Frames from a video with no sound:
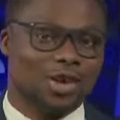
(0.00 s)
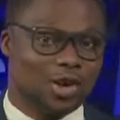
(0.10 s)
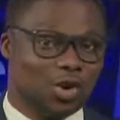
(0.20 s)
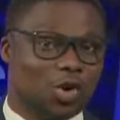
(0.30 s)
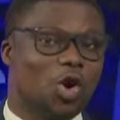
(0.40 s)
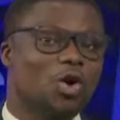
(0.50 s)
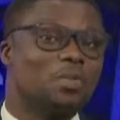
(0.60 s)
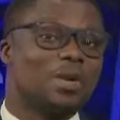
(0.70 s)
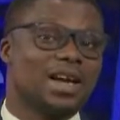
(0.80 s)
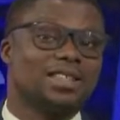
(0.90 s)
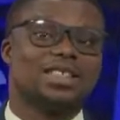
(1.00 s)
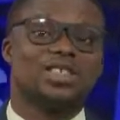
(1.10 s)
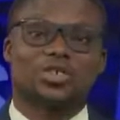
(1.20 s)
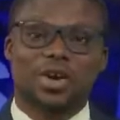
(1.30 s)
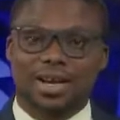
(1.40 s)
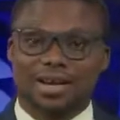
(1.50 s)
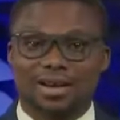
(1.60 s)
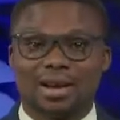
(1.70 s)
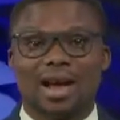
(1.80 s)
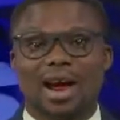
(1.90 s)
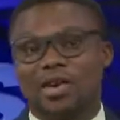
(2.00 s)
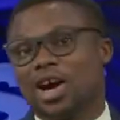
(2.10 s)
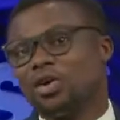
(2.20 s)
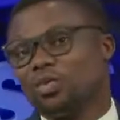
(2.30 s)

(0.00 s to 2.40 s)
Gold prices traded around